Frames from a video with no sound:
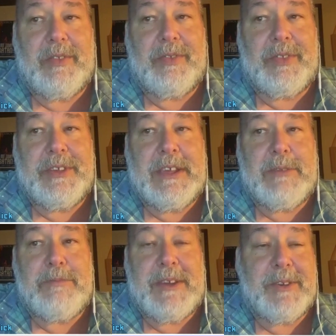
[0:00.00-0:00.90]

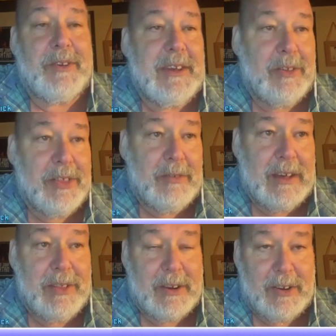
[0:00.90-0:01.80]
the mental health of
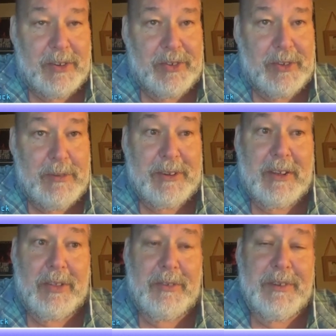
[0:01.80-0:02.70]
others, the mental
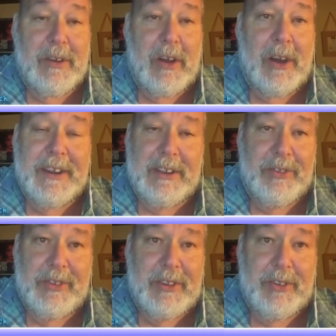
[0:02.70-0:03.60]
health of your
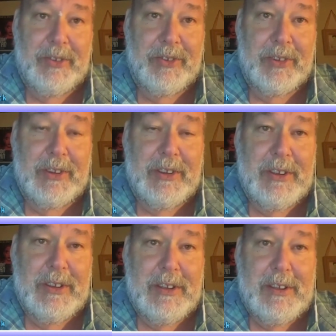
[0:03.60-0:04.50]
audiences,
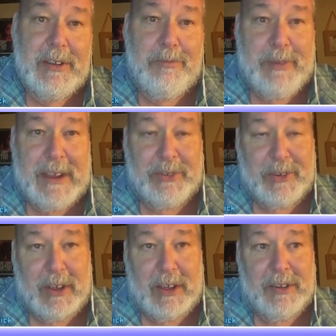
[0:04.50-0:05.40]

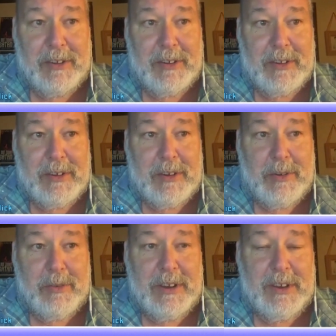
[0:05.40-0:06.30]
based on
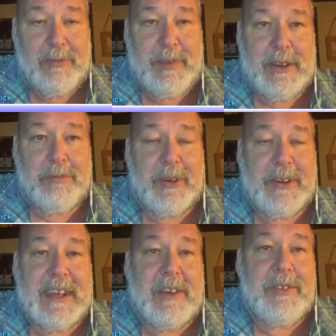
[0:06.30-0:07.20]
what you've been
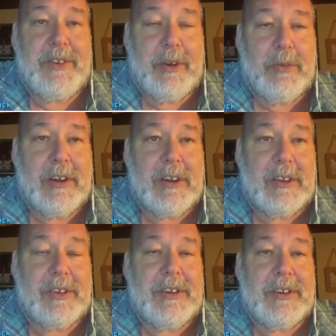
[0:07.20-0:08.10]
putting out into the
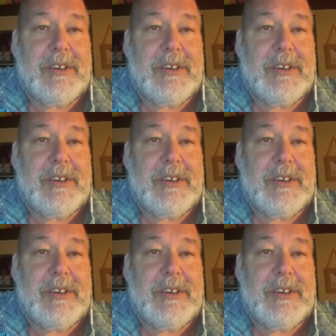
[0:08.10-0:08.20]
world.